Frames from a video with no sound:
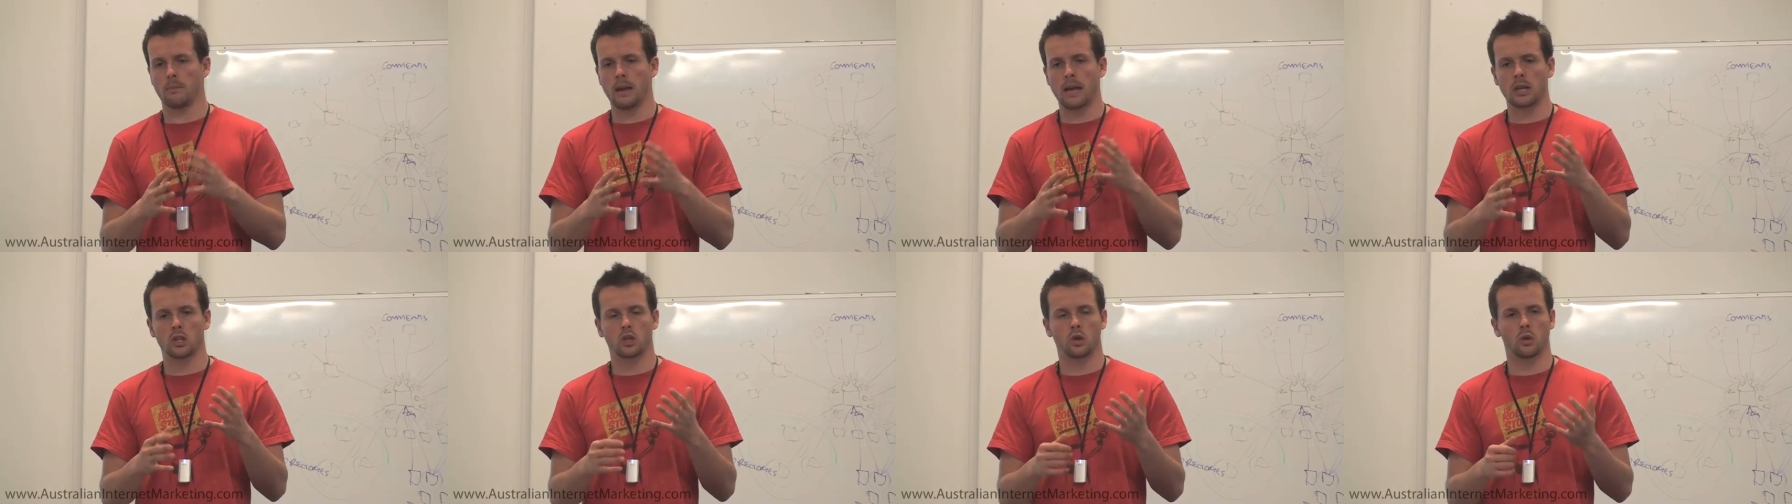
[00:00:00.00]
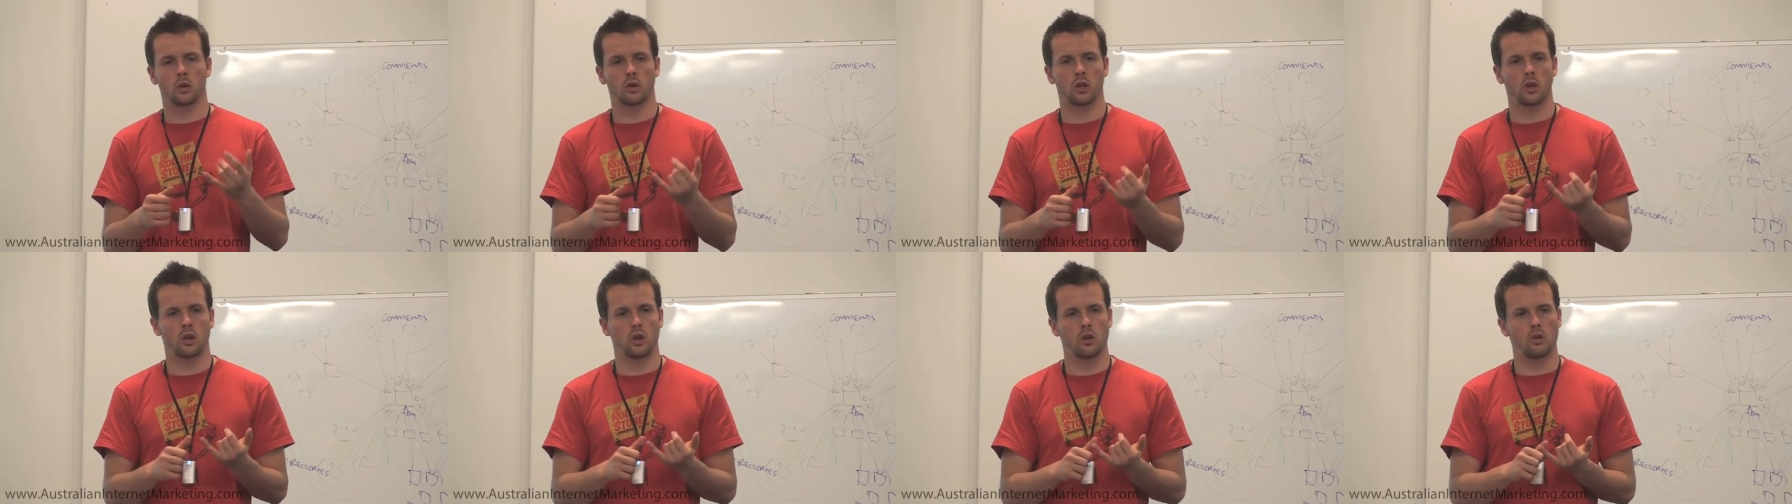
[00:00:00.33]
want to make
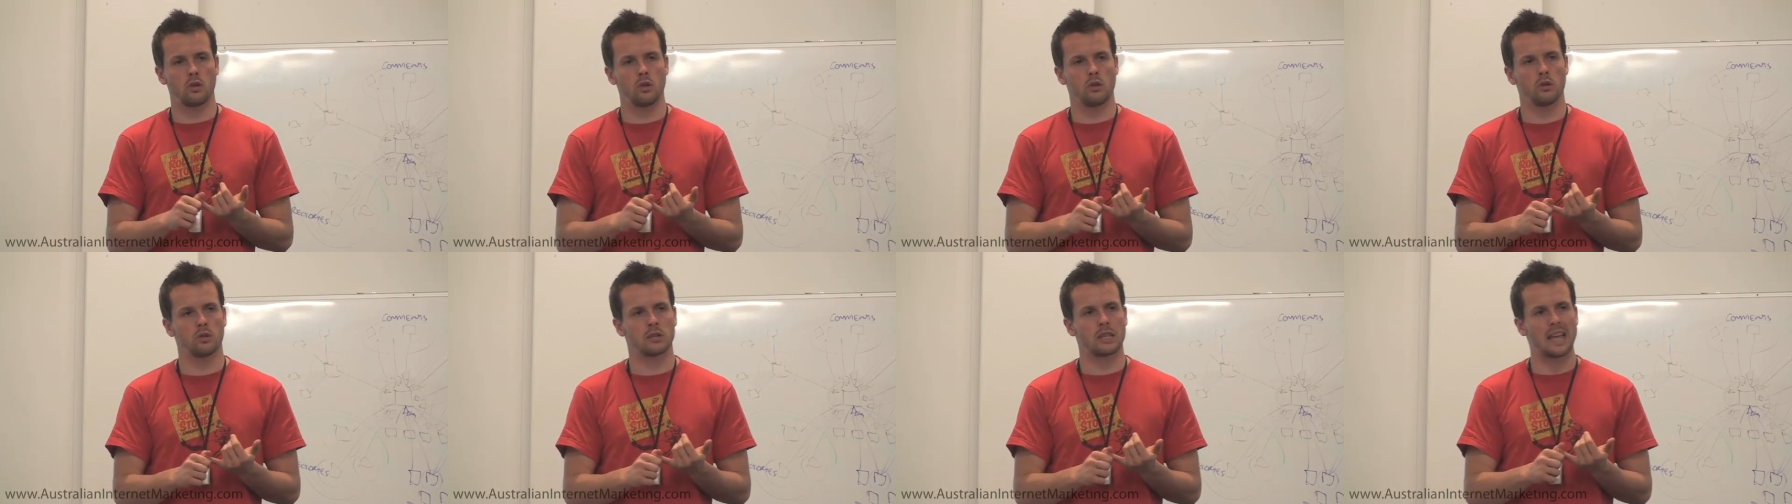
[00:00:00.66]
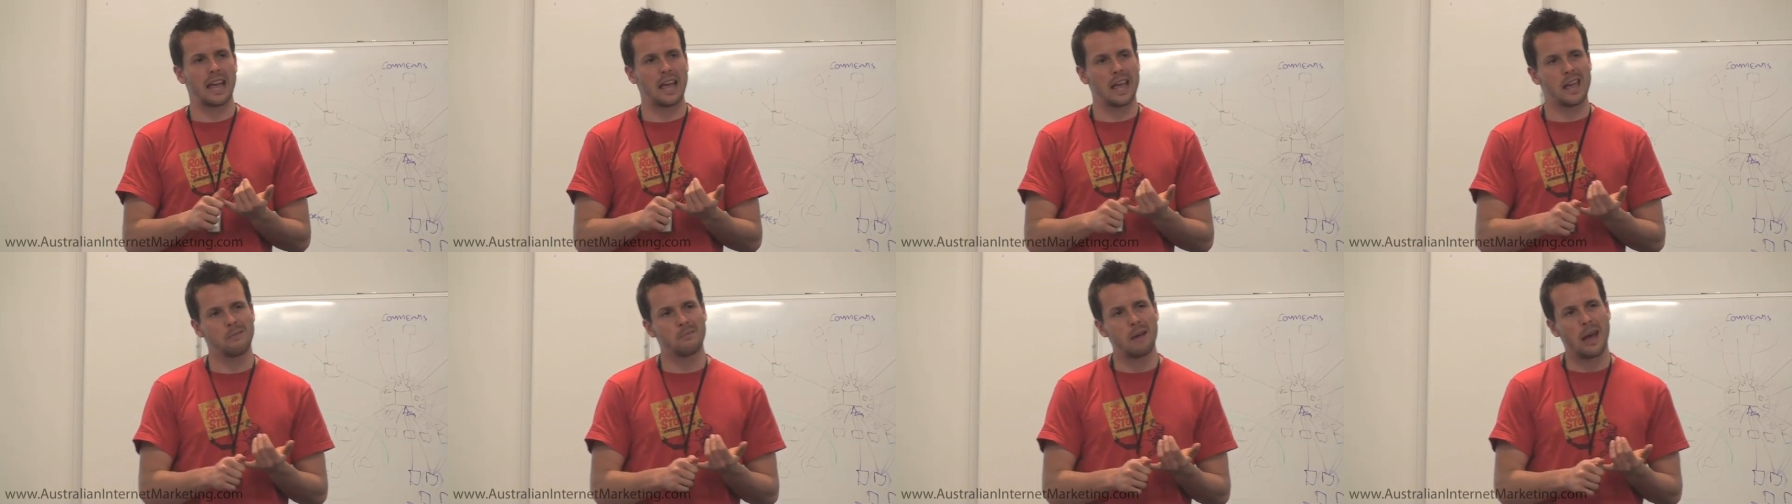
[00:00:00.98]
sure that you use
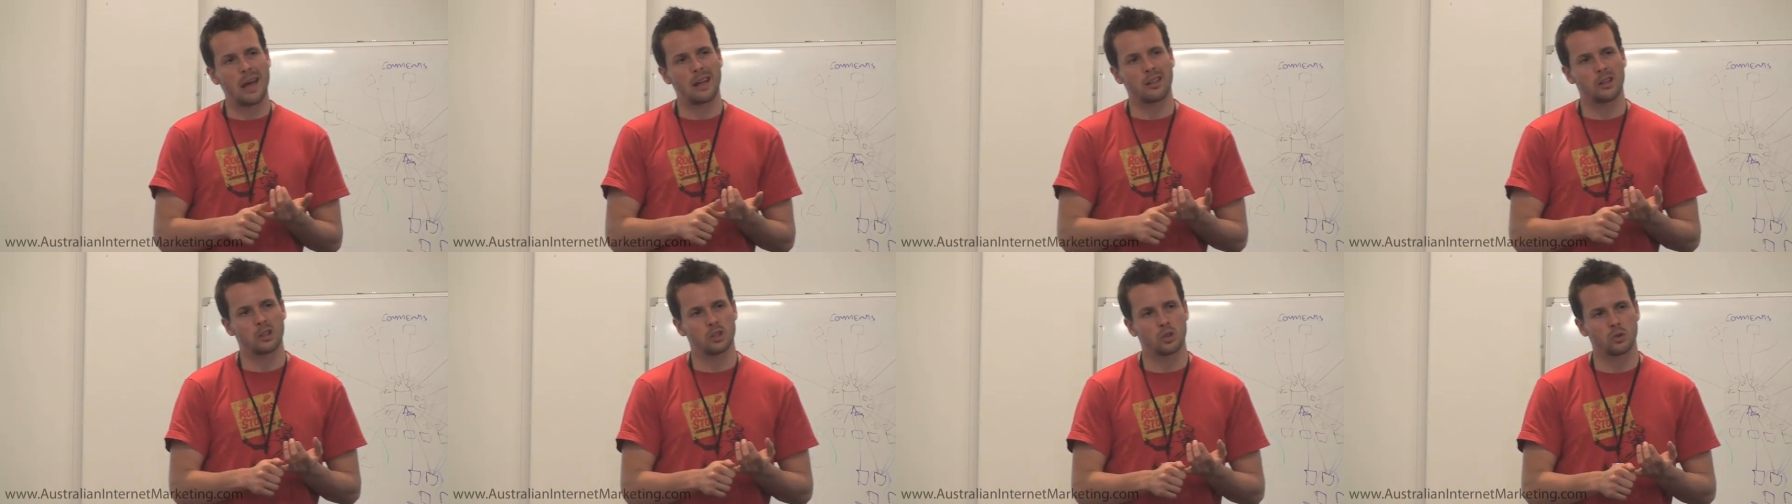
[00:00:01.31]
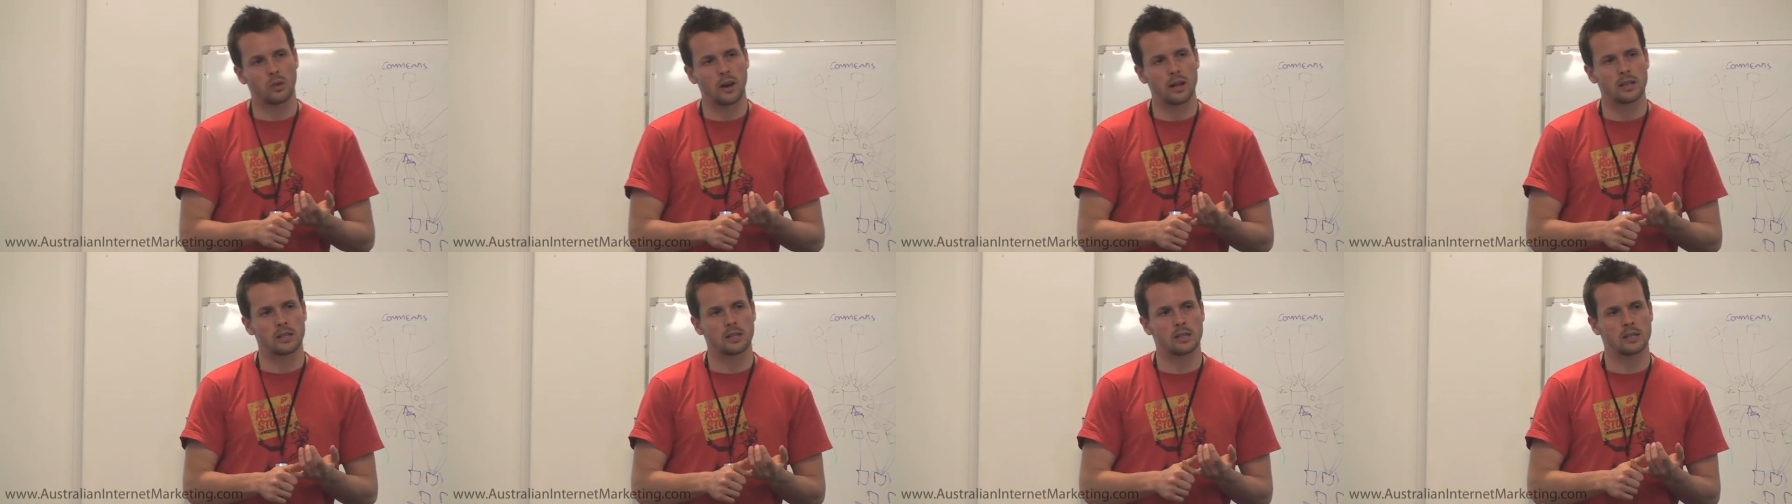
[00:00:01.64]
the email
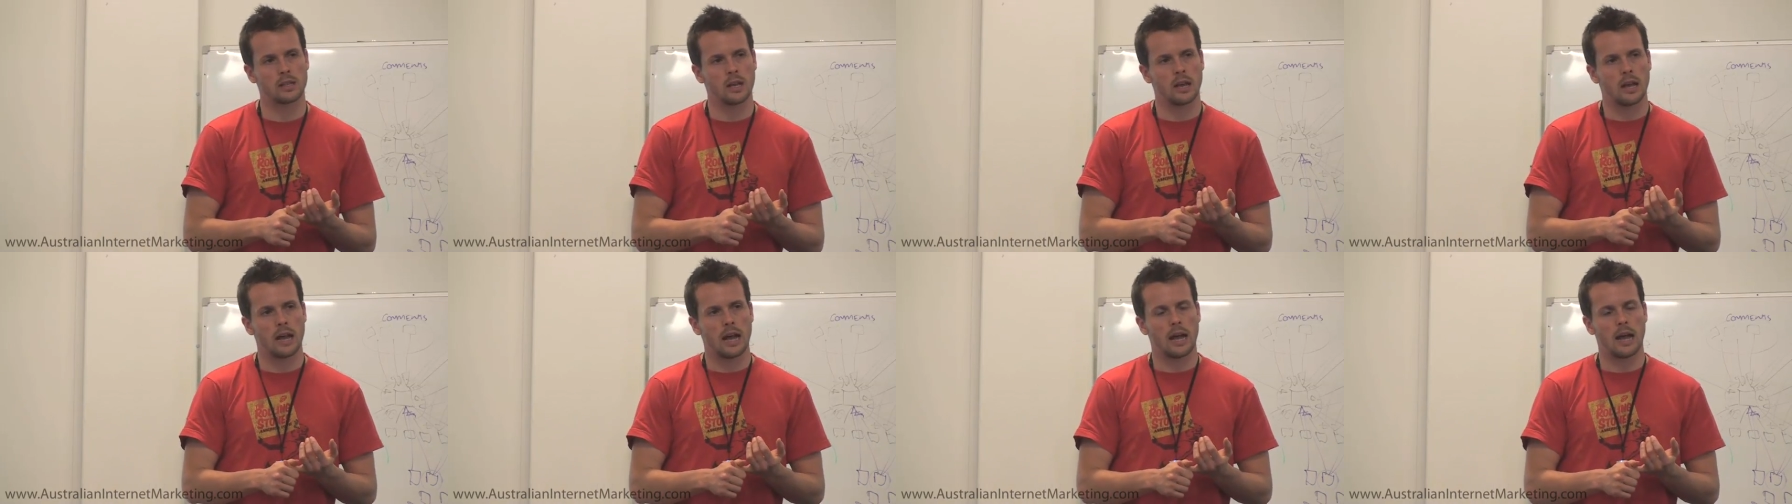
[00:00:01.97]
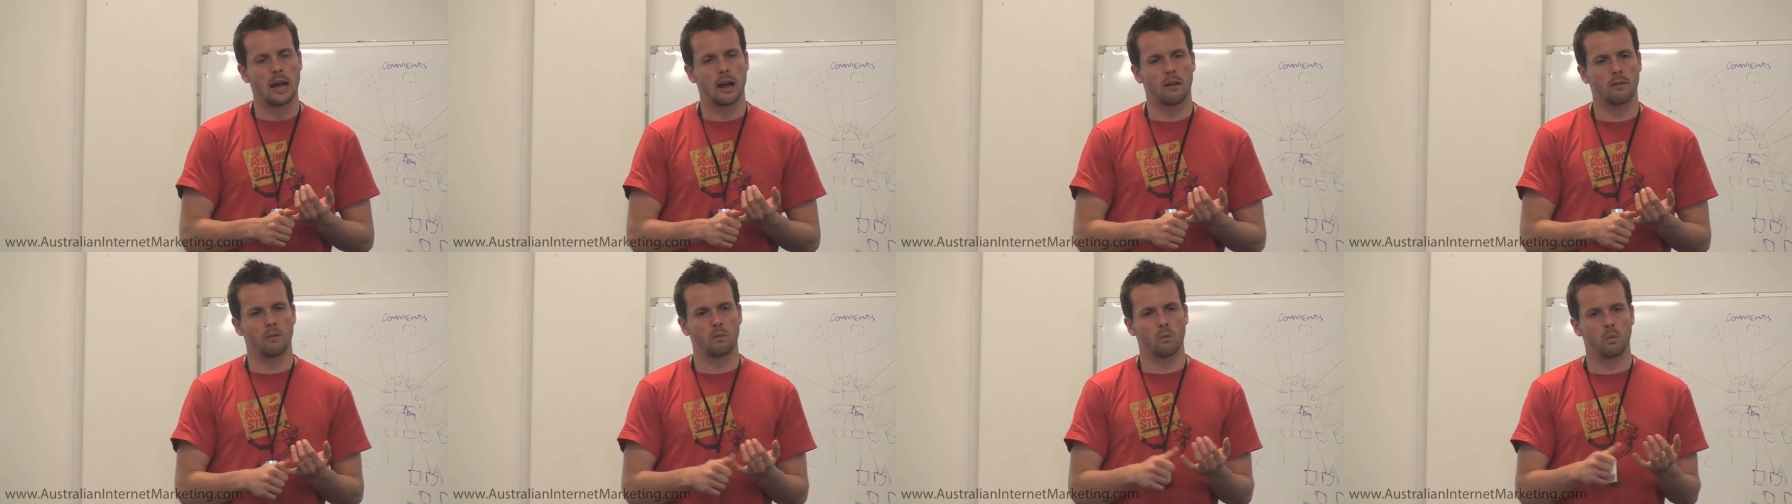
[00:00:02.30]
address
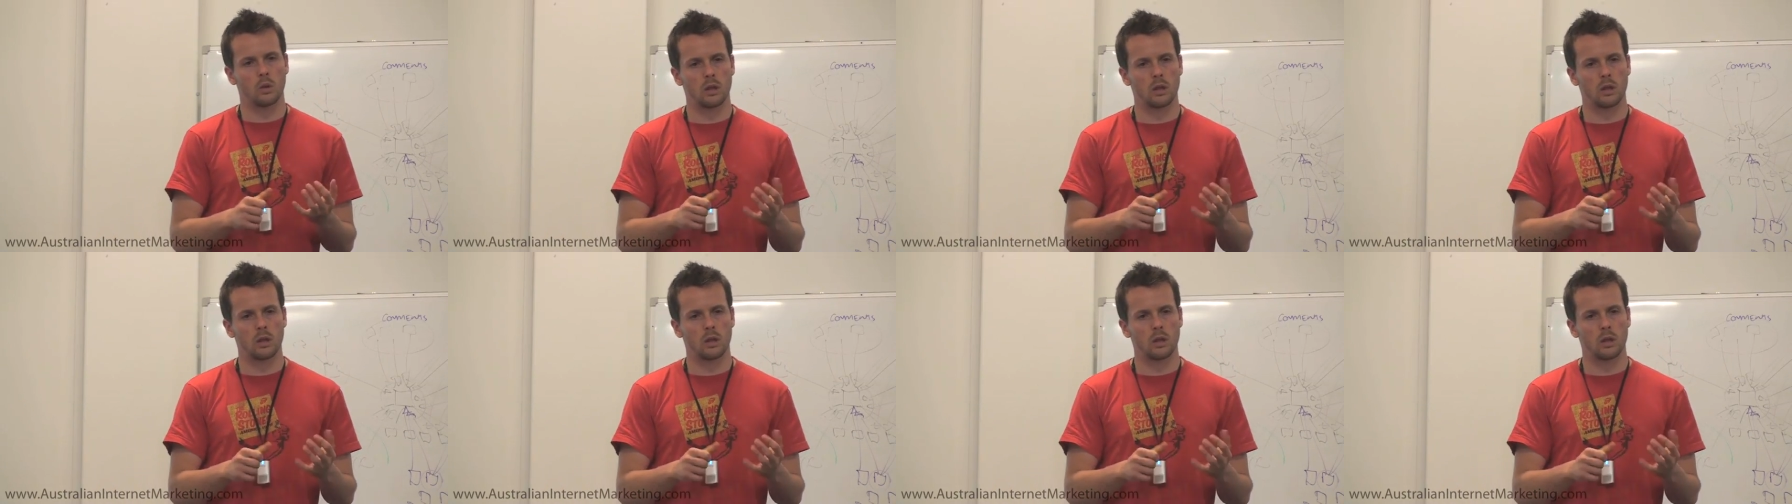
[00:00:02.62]
uh,